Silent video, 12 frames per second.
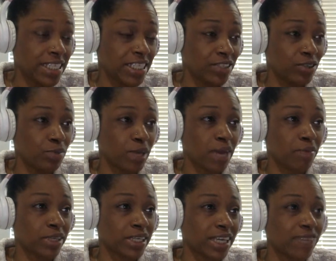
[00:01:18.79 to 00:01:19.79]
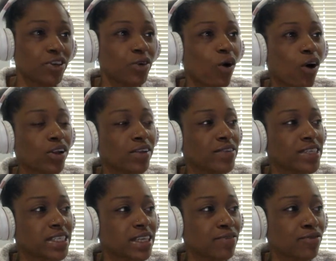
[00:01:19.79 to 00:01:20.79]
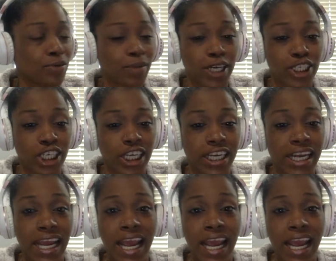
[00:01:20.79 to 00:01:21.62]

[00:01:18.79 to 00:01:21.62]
to be able to give you all of this information.